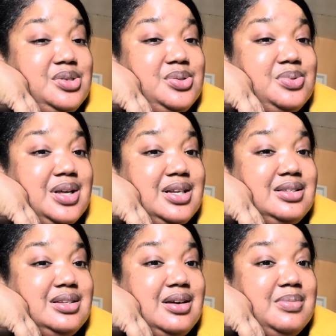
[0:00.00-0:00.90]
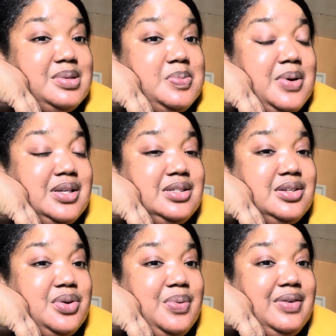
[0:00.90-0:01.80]
to that um spot
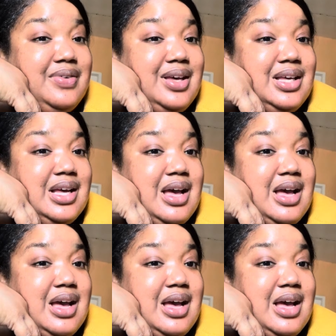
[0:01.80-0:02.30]
nueve